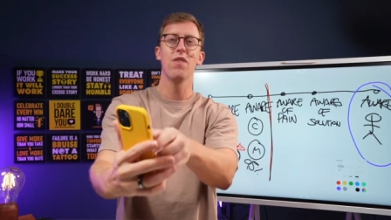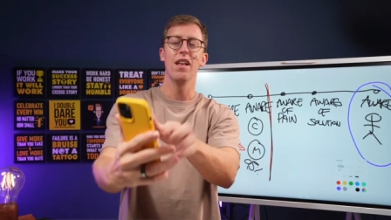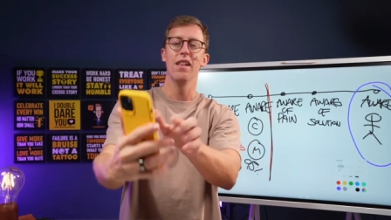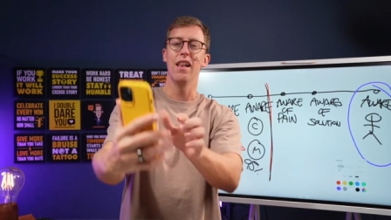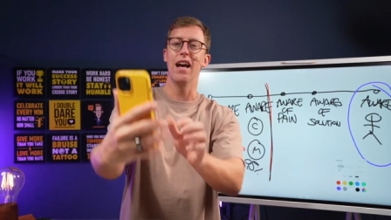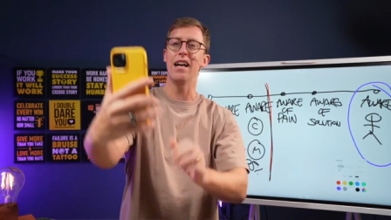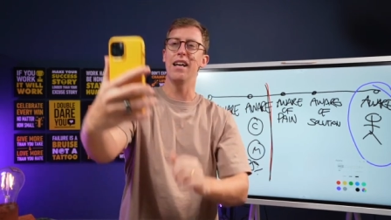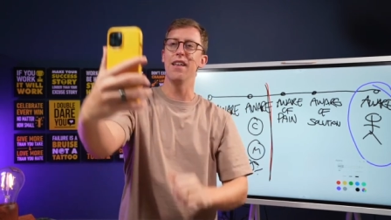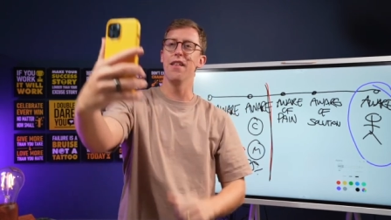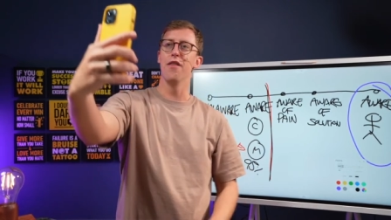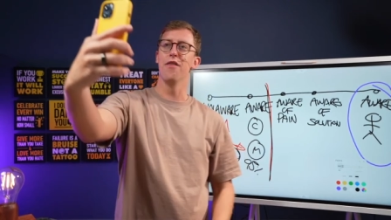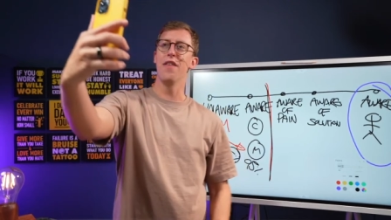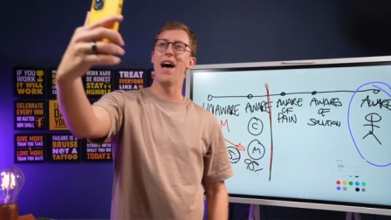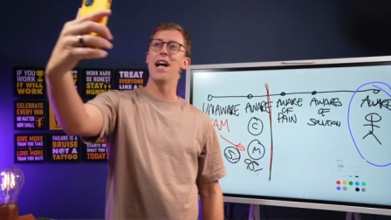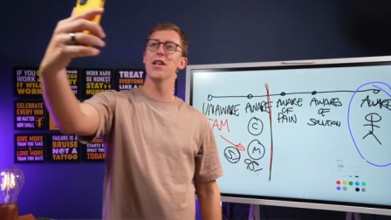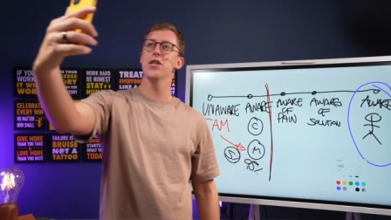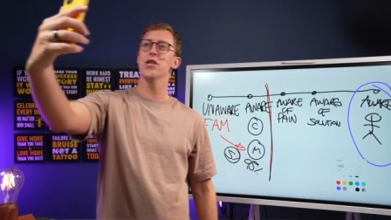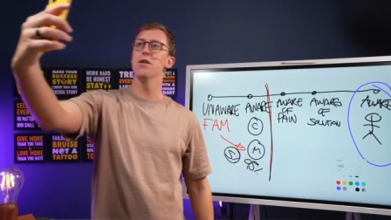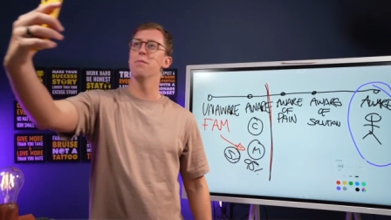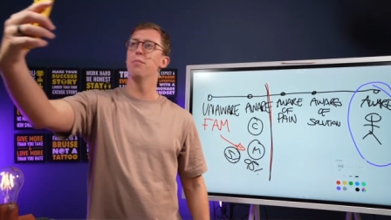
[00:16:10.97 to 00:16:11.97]
like
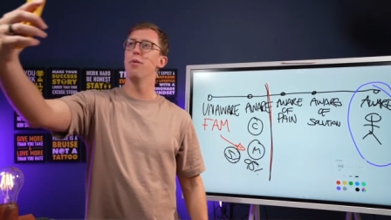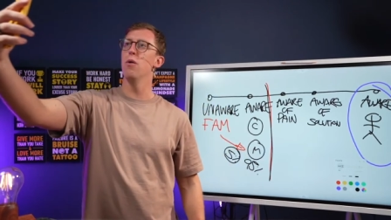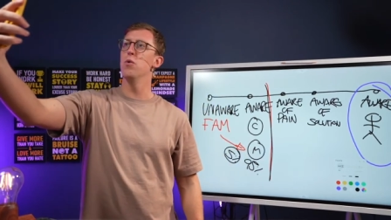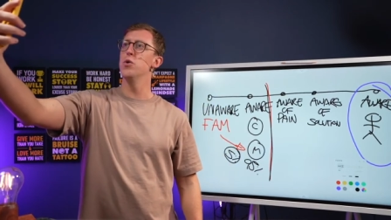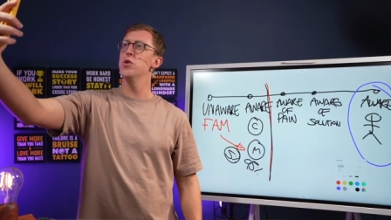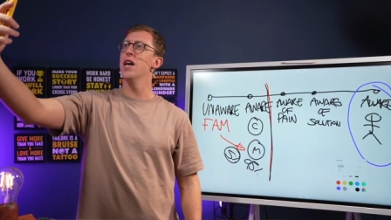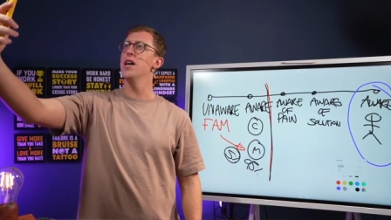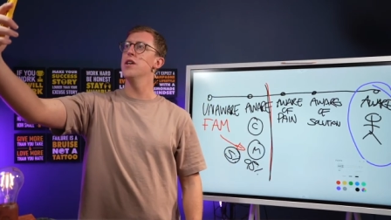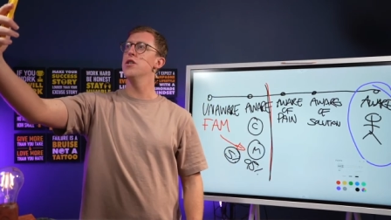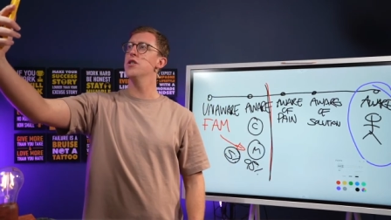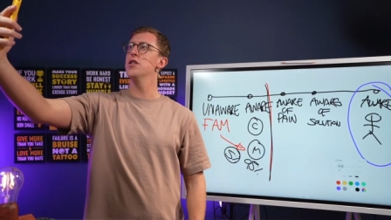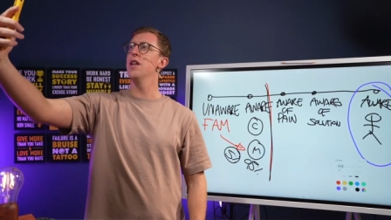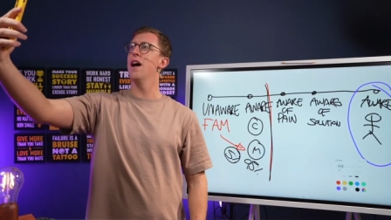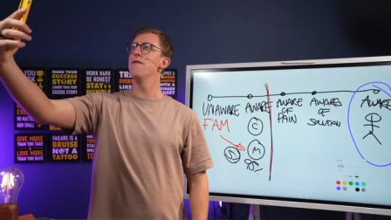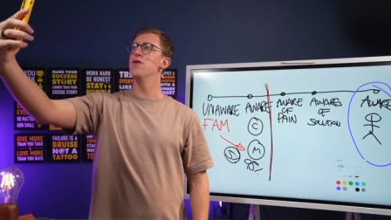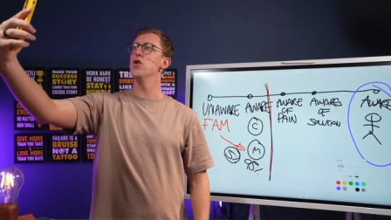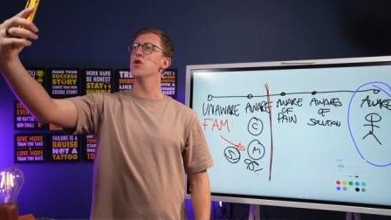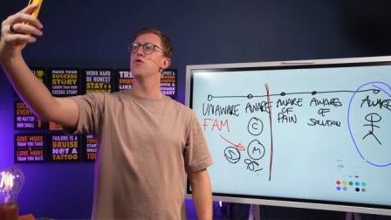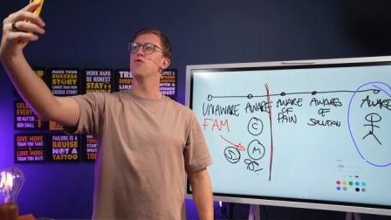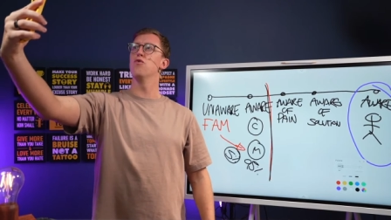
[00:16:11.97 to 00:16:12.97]
that's the process that
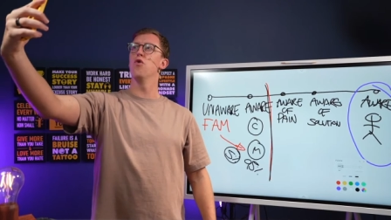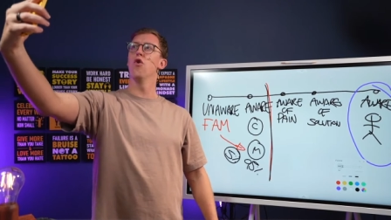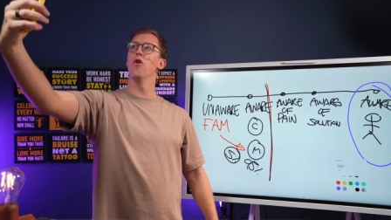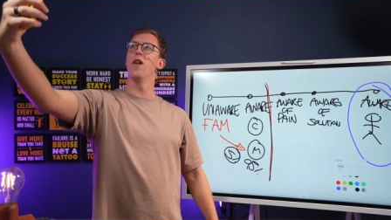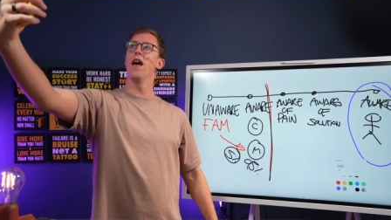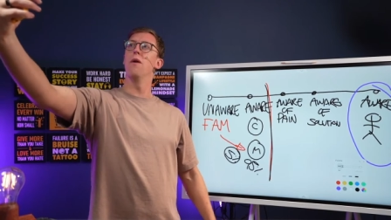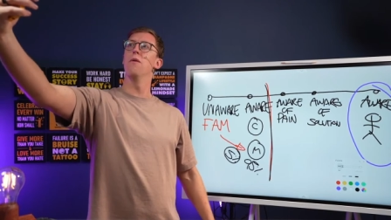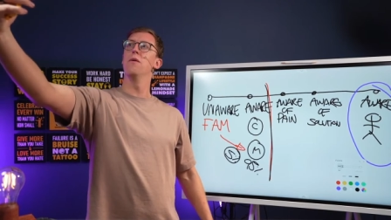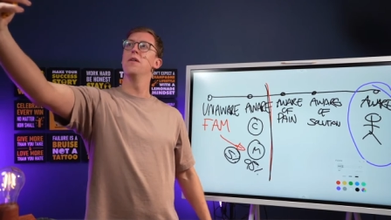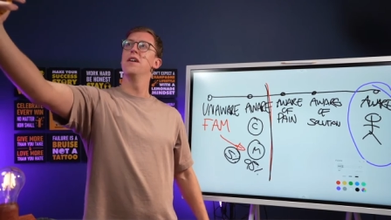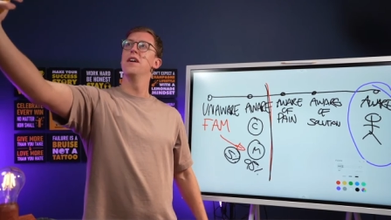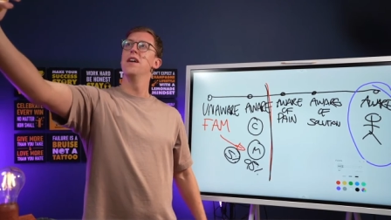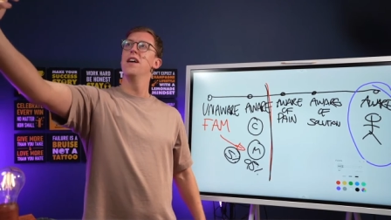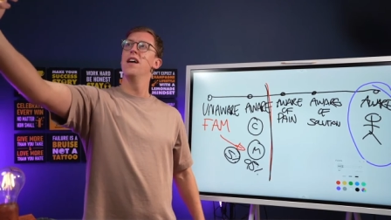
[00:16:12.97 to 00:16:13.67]
I've just drawn out.